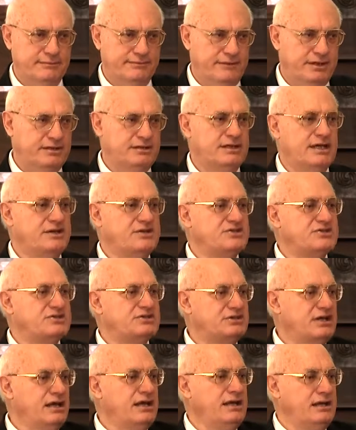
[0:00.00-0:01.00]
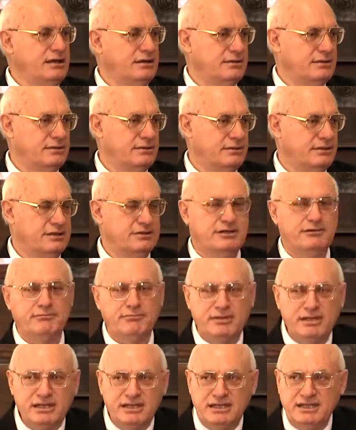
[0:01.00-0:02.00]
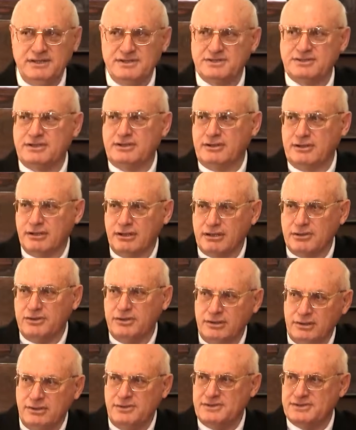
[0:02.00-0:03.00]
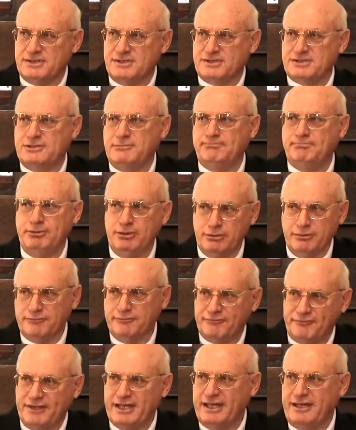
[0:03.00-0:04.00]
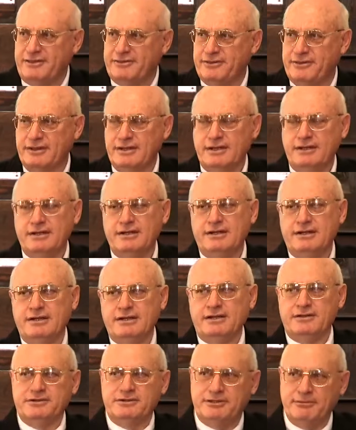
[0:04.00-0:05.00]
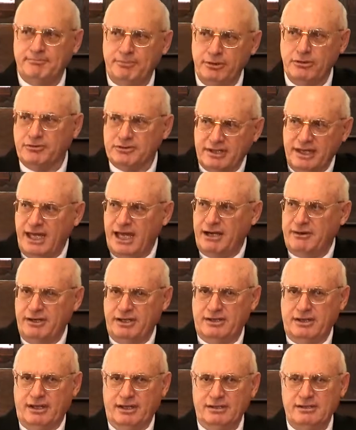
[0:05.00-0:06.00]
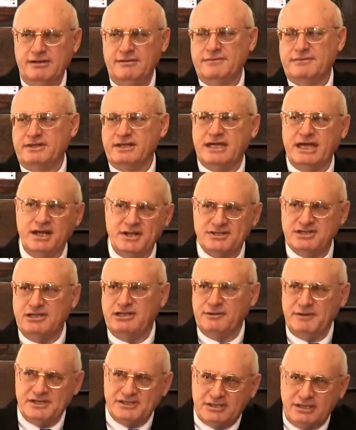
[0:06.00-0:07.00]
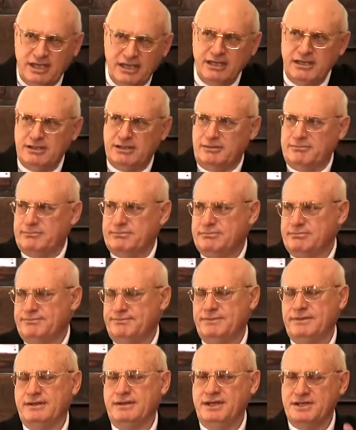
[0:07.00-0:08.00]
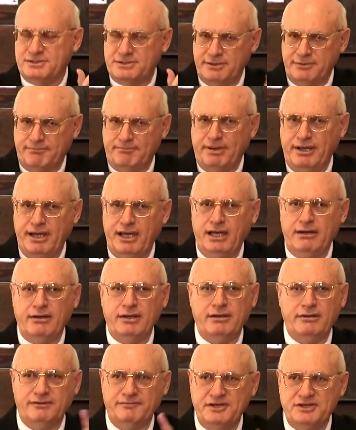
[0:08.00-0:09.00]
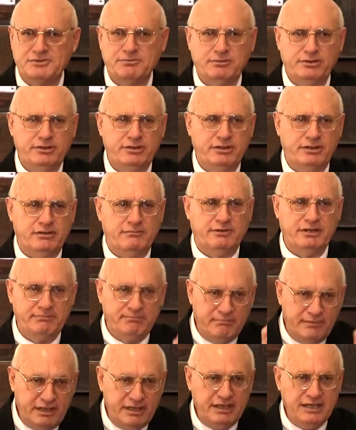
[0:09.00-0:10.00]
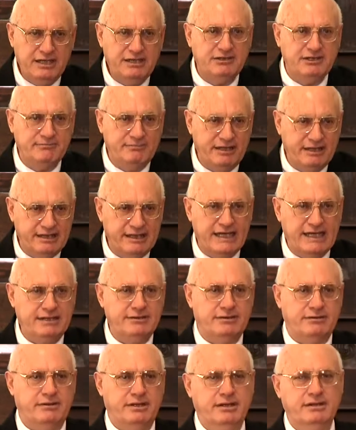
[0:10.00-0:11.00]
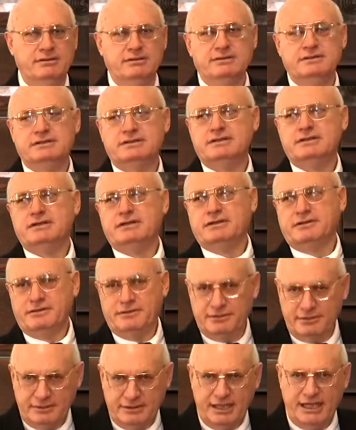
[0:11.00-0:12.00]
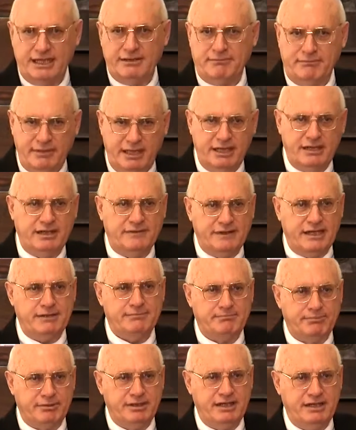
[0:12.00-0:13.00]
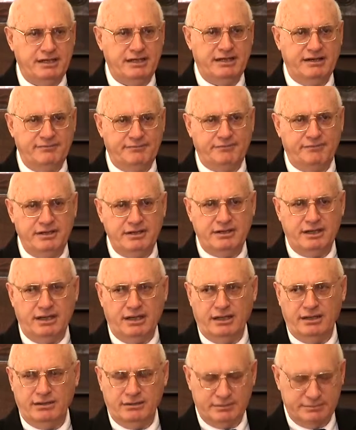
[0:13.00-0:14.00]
And understand that the means that God uses to build faith, to build character, to get us into his kingdom is the power of his word. We need to be gathering that manna, that bread every day.